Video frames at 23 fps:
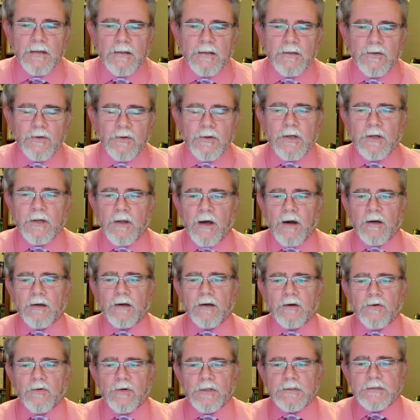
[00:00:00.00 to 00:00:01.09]
You can lock a
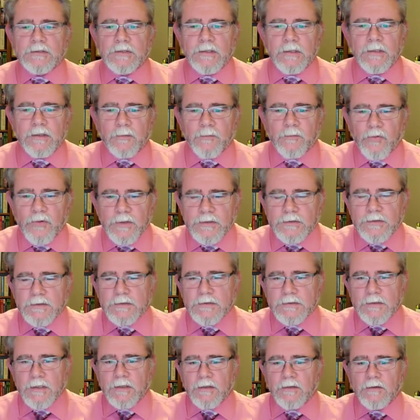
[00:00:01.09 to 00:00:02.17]
Christian in a prison
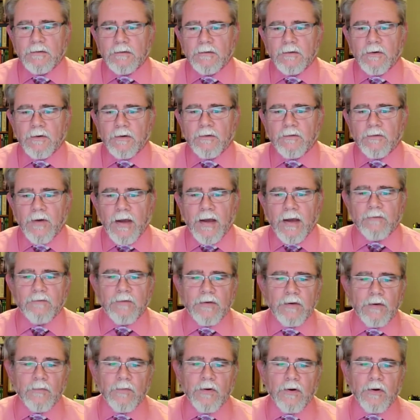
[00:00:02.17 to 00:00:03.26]
cell or drive
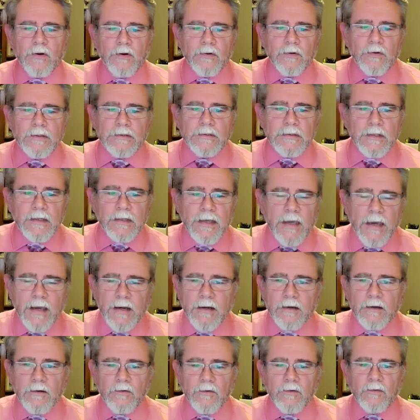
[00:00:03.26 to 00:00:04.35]
him or her into the
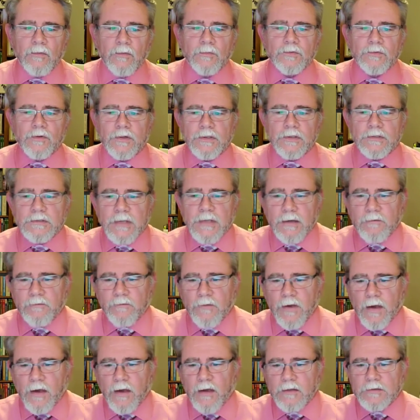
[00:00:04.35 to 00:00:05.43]
catacombs or a safe
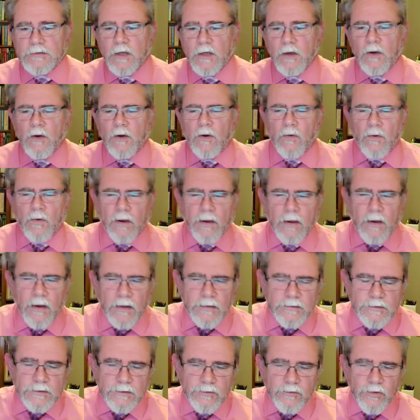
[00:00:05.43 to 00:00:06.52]
house or a
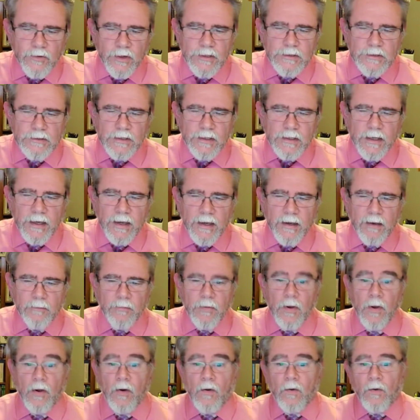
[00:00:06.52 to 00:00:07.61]
concentration
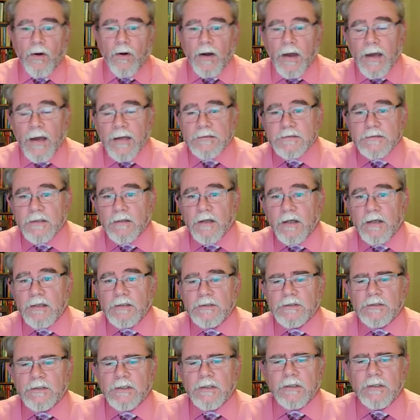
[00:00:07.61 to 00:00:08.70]
camp or
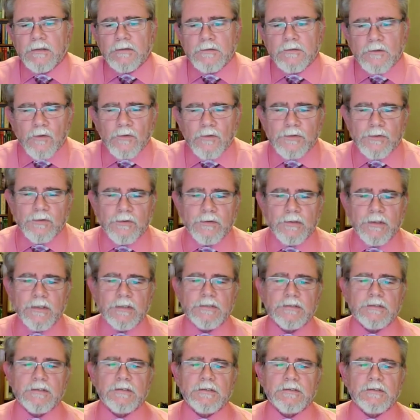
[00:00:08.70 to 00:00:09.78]
isolation and social
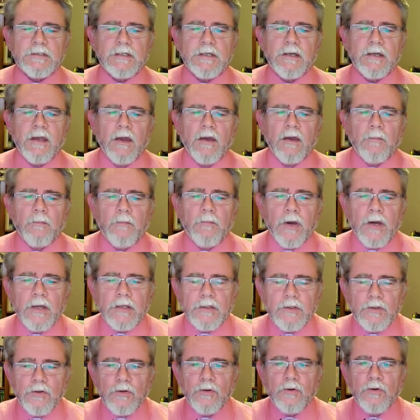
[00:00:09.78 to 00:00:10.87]
distancing,
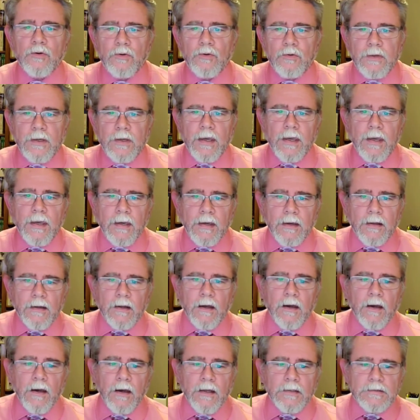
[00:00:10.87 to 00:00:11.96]
but you
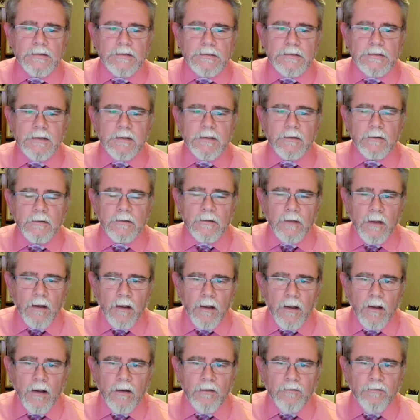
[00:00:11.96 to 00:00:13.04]
cannot seal
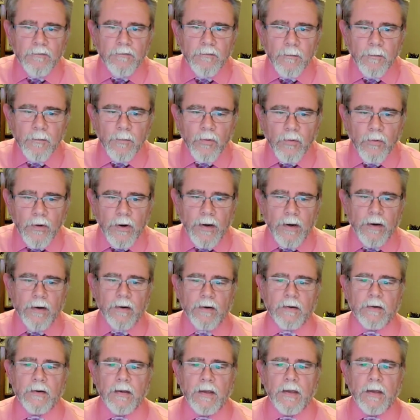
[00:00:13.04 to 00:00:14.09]
off prayer.